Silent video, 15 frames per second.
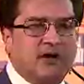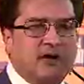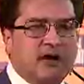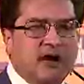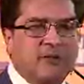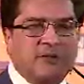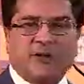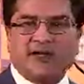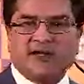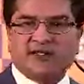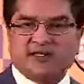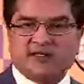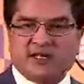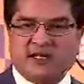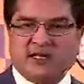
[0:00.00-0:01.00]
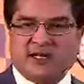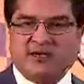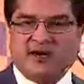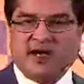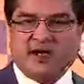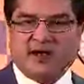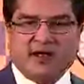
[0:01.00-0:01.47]
companies is the
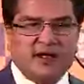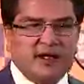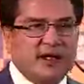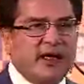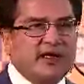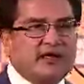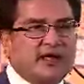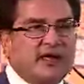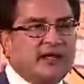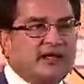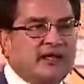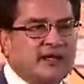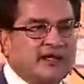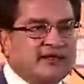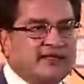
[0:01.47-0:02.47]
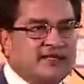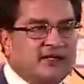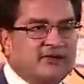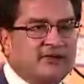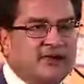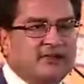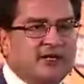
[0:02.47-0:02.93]
dividend. And there they're raising
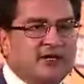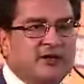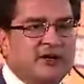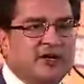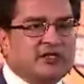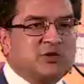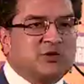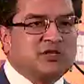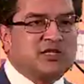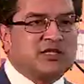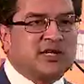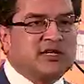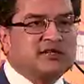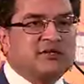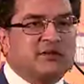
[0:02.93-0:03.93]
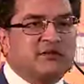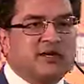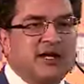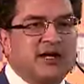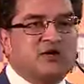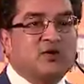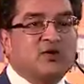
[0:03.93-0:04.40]
from the dividend distribution tax from
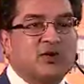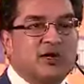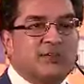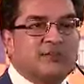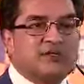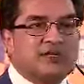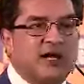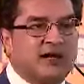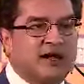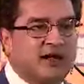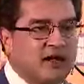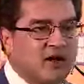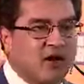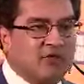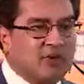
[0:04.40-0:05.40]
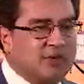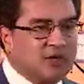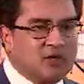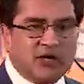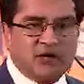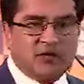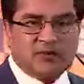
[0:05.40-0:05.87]
10 to 20% or maybe
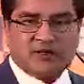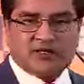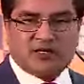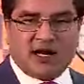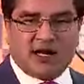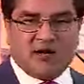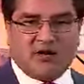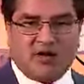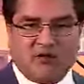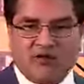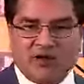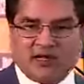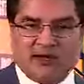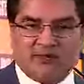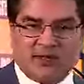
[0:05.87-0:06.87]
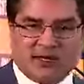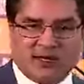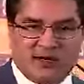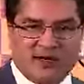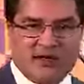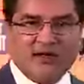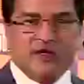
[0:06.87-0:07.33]
21%, I don't know where they've
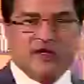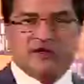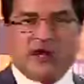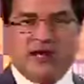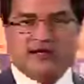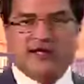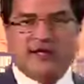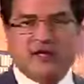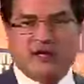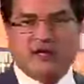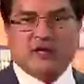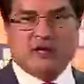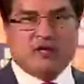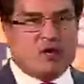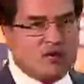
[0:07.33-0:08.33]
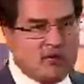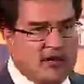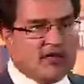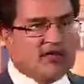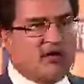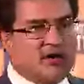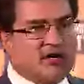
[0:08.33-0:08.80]
taken. So I think government
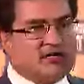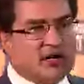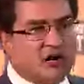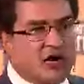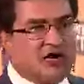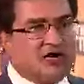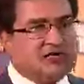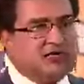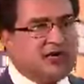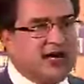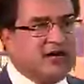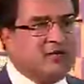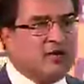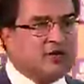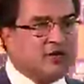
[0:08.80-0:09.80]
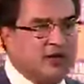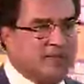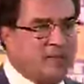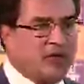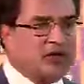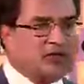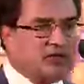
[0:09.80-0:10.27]
authorities are not understanding what is the
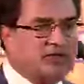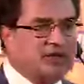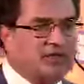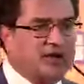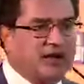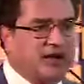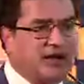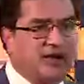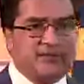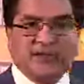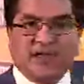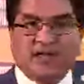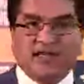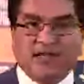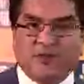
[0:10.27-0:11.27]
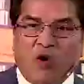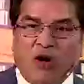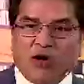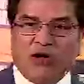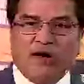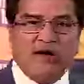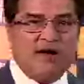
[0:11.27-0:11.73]
importance of dividend, and they
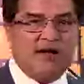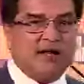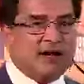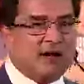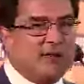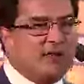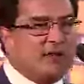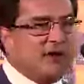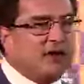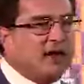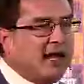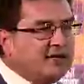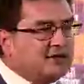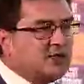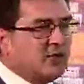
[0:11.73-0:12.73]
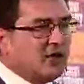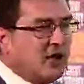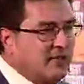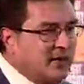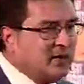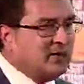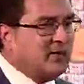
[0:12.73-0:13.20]
want Indian company guys to come
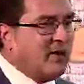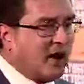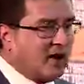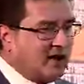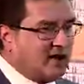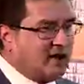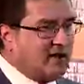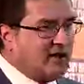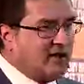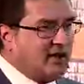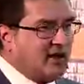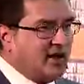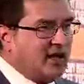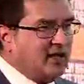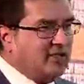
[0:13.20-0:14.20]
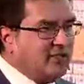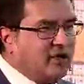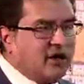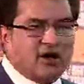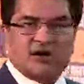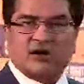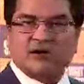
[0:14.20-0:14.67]
into the market. And if you are